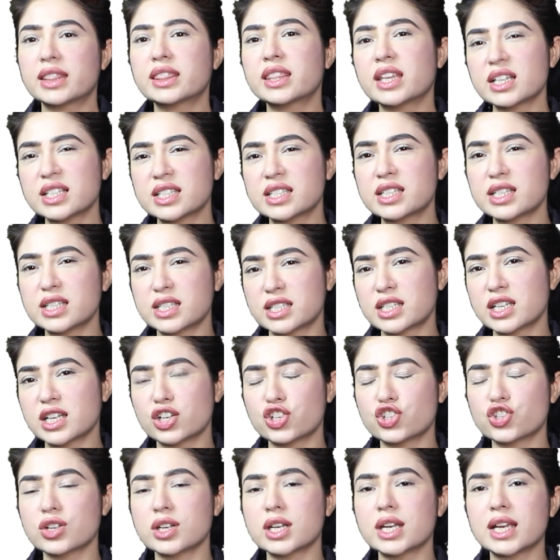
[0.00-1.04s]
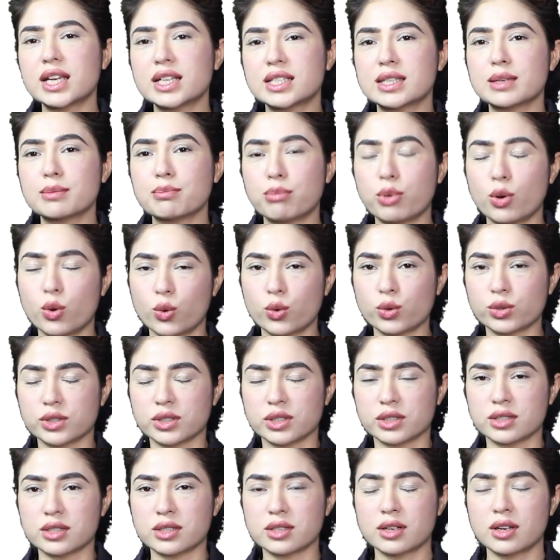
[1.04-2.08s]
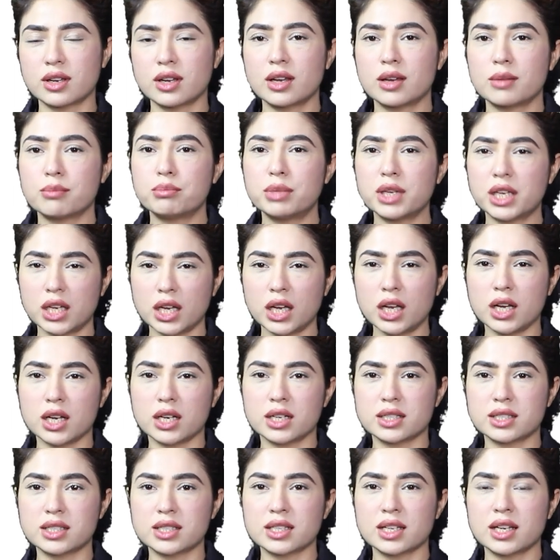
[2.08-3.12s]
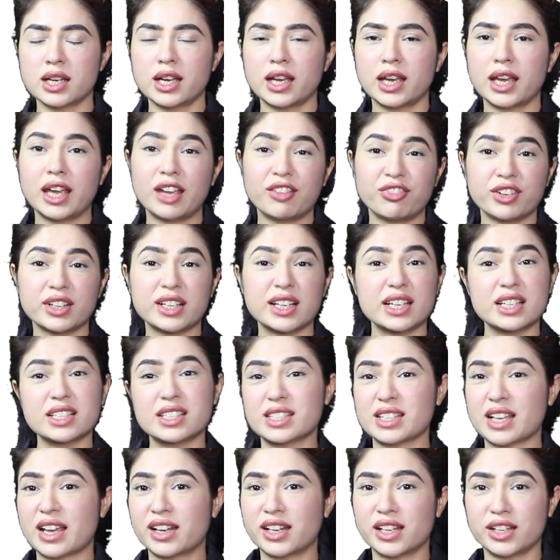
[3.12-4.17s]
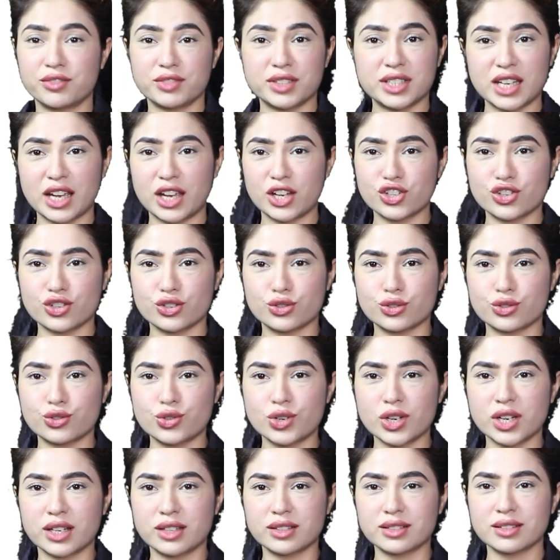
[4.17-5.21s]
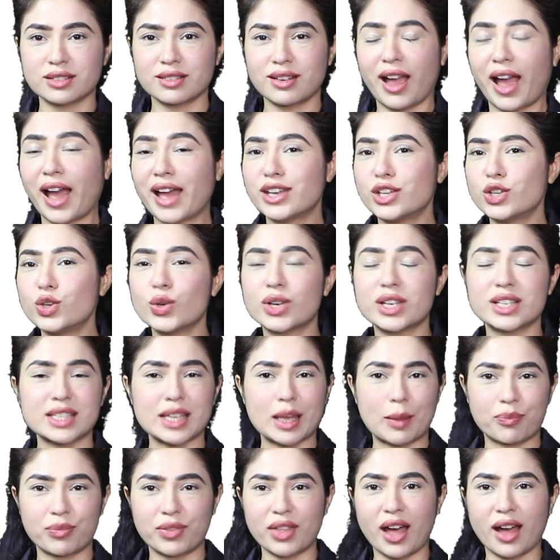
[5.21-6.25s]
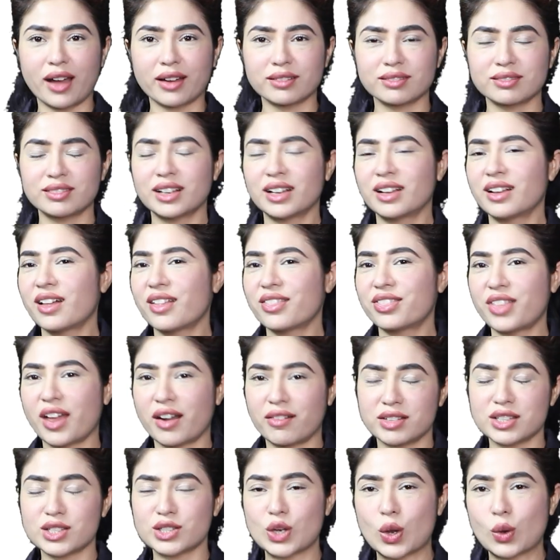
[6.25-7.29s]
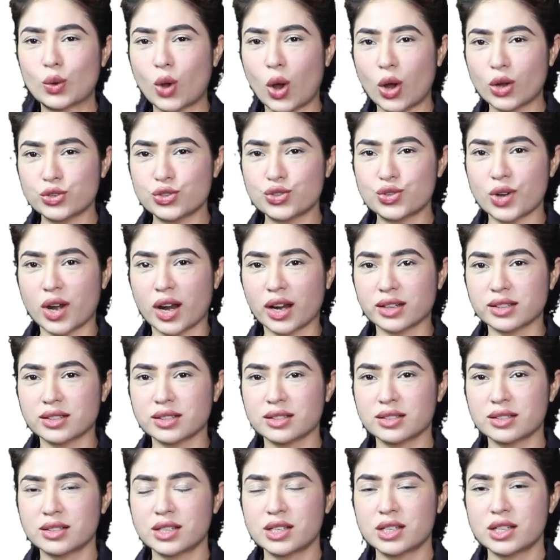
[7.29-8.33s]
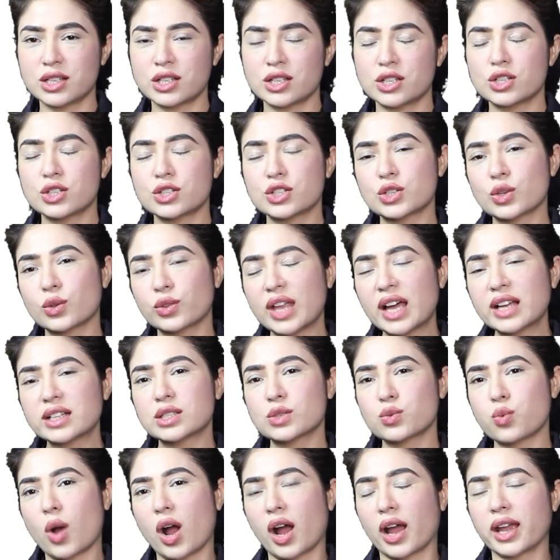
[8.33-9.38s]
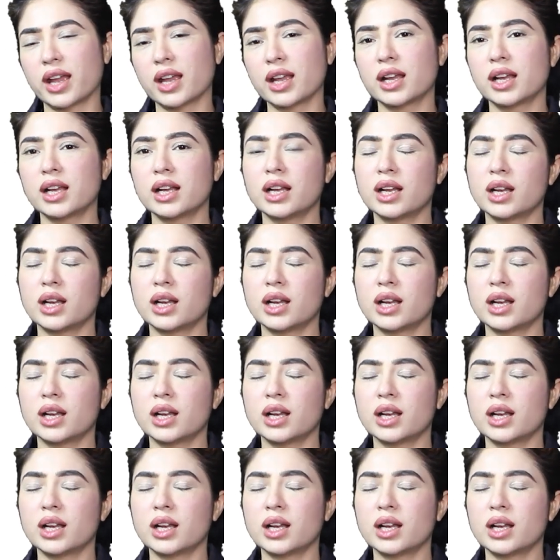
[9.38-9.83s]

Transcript: This distinction is important because if it is an invitation to treat and you accept that, there is no contract. So that's why